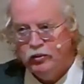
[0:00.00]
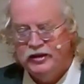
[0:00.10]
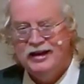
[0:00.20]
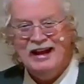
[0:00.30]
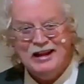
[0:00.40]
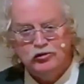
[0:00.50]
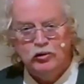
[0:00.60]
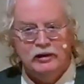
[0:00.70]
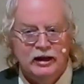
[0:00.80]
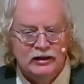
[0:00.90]
with a
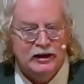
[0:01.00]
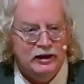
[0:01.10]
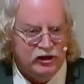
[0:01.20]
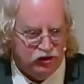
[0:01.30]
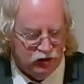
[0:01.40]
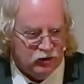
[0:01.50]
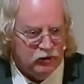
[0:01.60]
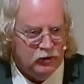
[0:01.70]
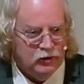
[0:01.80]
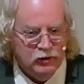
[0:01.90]
natural inclination
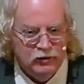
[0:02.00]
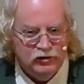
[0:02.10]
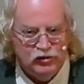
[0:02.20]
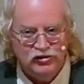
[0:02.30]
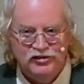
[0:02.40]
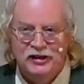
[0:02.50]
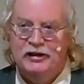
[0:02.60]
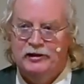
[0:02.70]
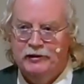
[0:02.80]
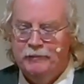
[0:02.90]
to
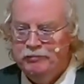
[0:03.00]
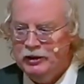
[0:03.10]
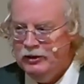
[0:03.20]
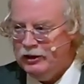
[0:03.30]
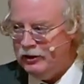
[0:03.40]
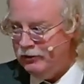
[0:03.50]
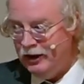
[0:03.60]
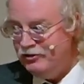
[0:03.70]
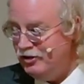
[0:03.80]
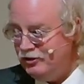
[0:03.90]
sin, and
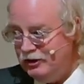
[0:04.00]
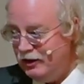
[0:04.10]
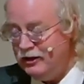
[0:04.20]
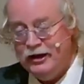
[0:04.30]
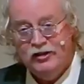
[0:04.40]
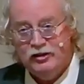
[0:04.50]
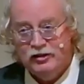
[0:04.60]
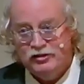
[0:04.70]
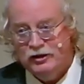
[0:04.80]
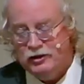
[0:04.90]
not just an inclination to
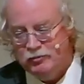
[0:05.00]
sin,